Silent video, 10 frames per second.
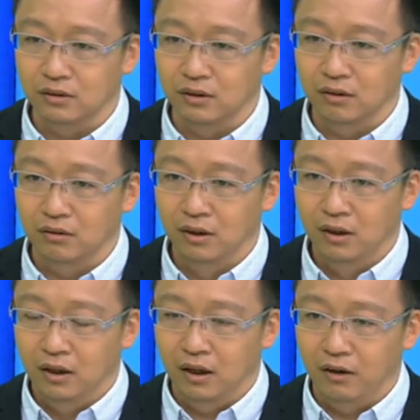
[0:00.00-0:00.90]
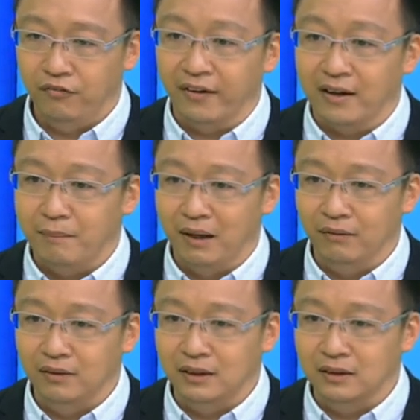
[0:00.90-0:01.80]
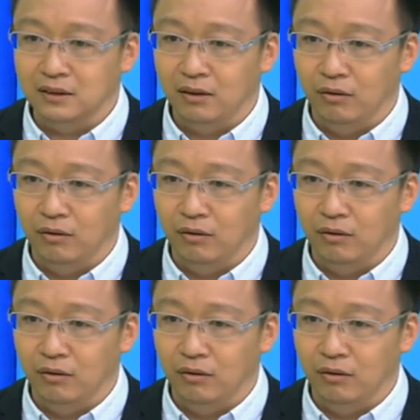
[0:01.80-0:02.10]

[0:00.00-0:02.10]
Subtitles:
you know, think about this.